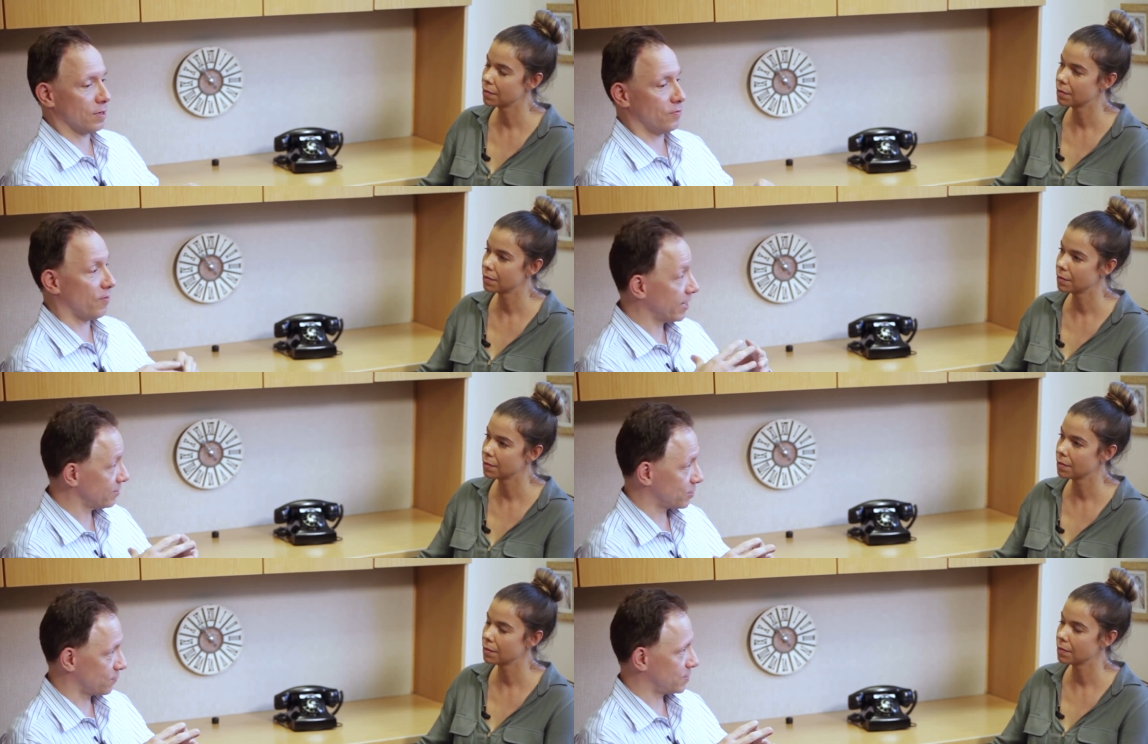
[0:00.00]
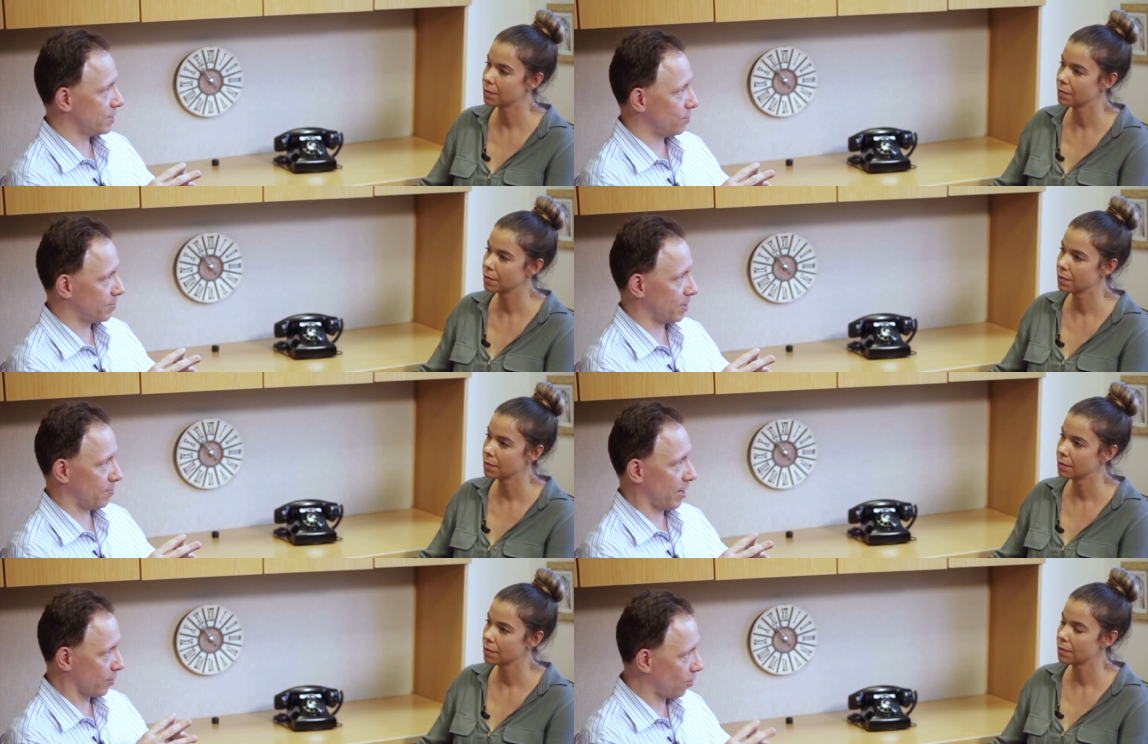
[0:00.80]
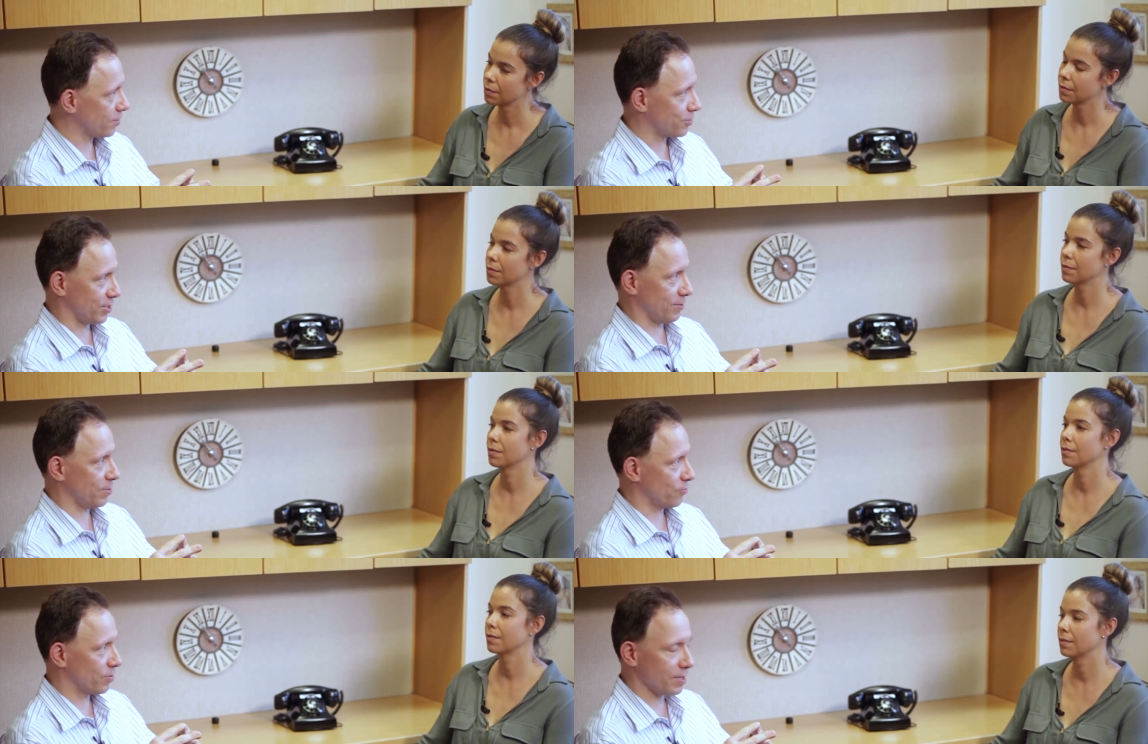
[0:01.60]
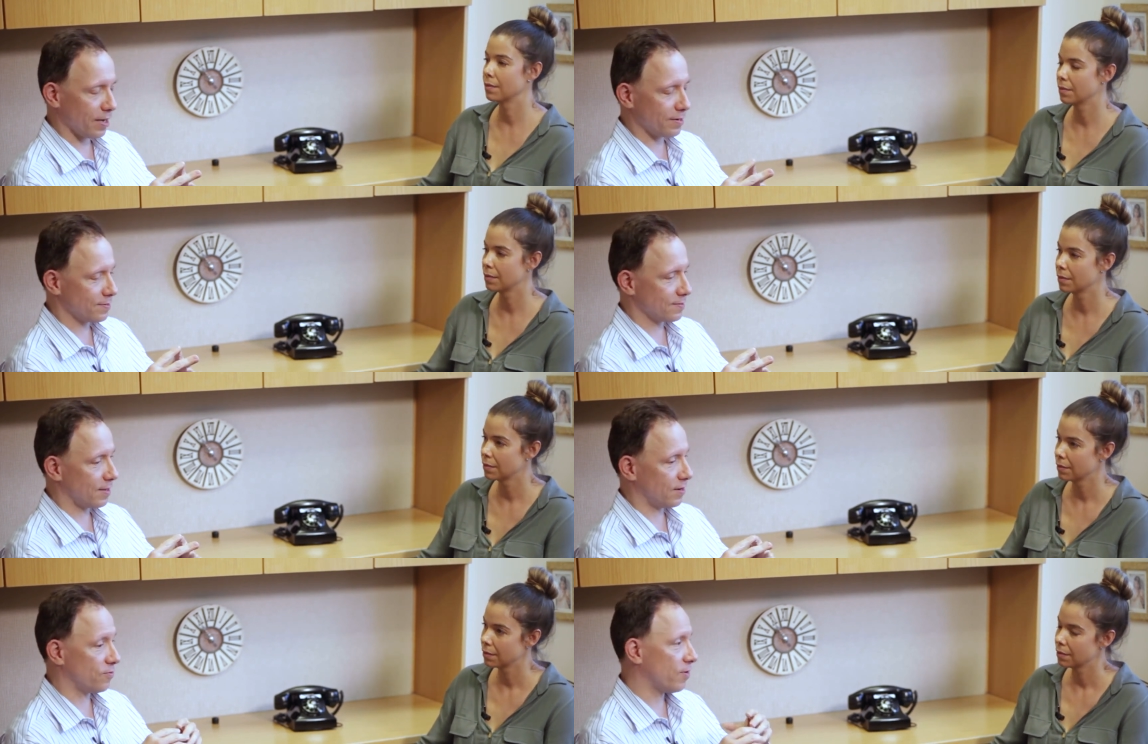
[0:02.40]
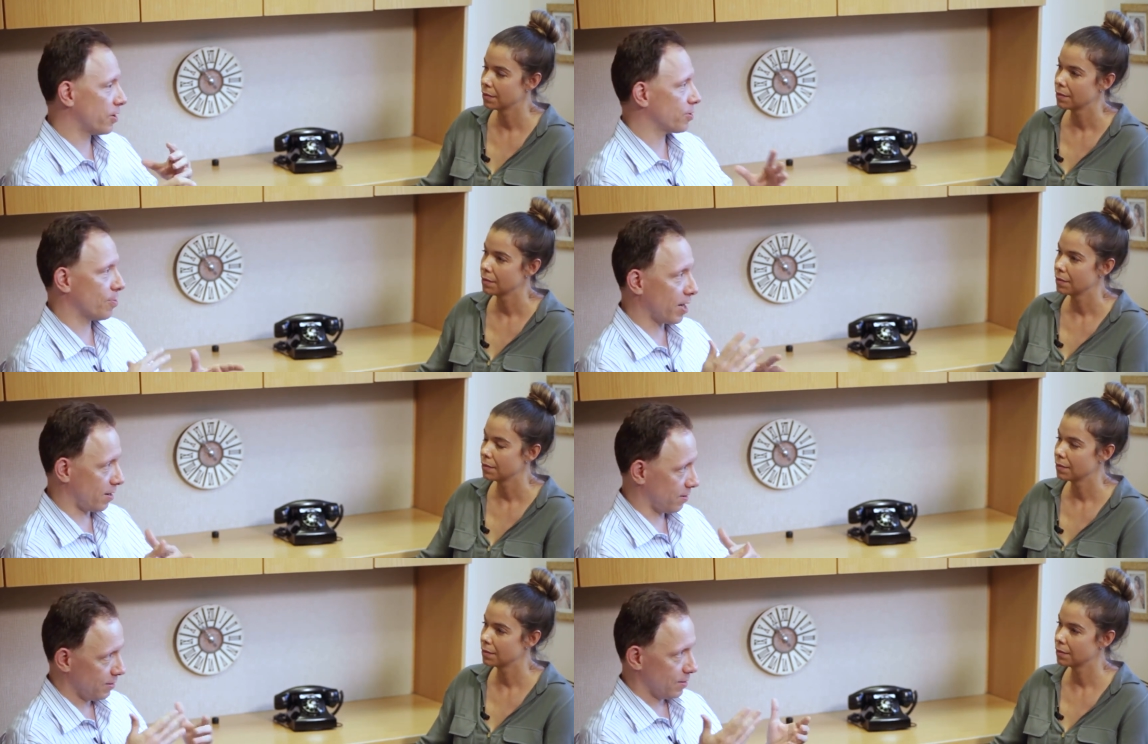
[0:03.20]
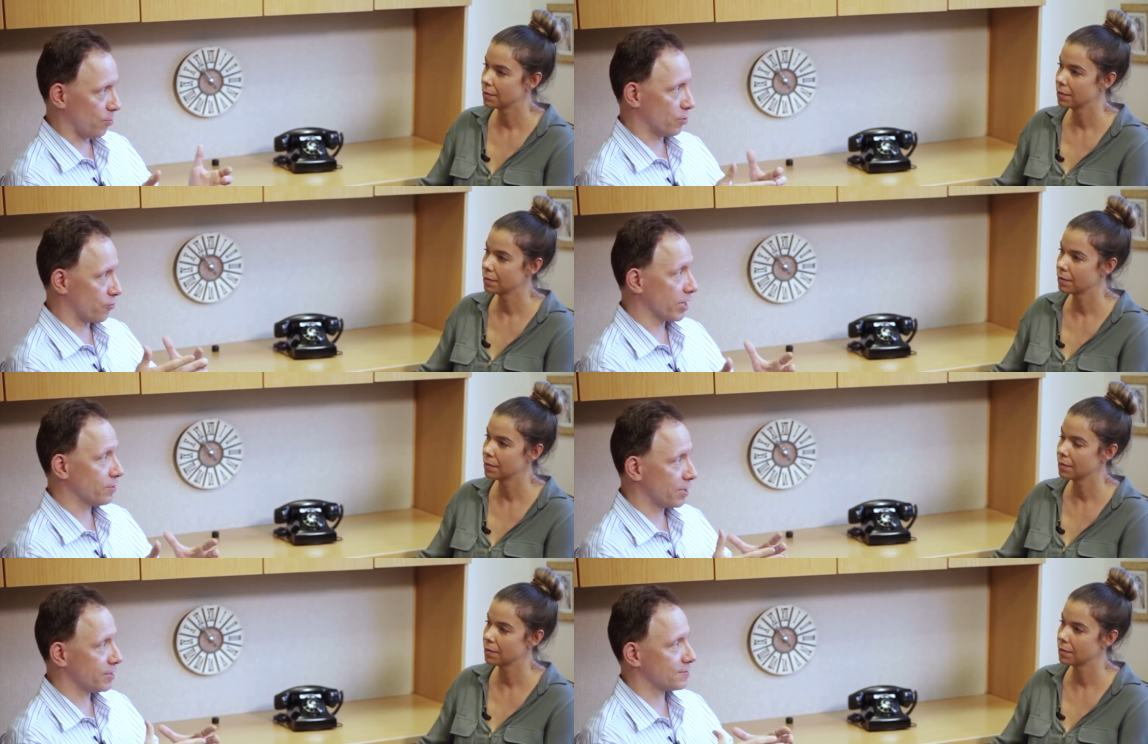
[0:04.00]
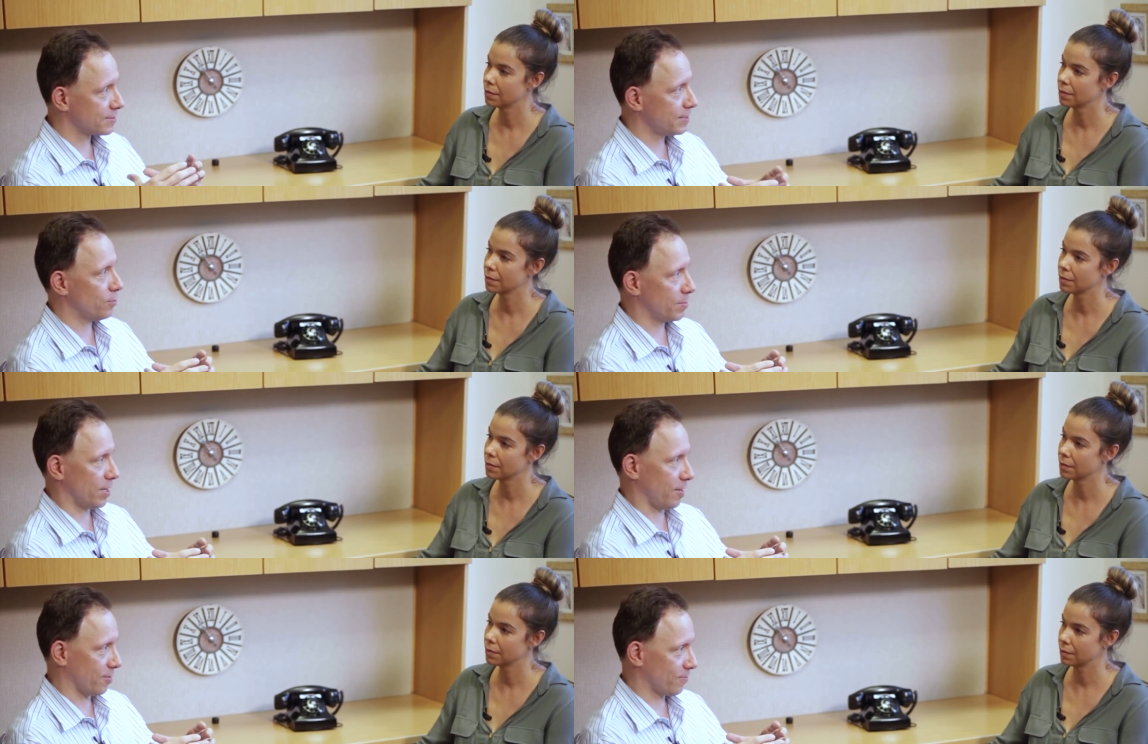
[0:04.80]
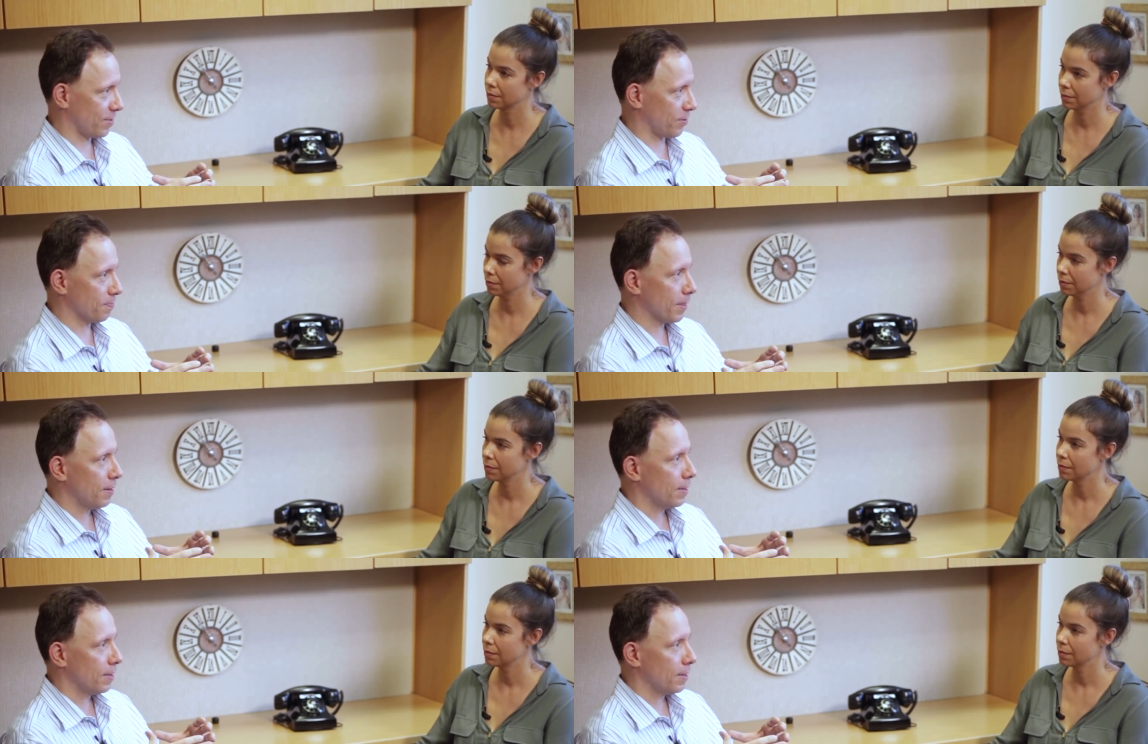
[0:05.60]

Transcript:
Speaker 1: advantage of telomere biology we really understand very well what regulates telomere length you know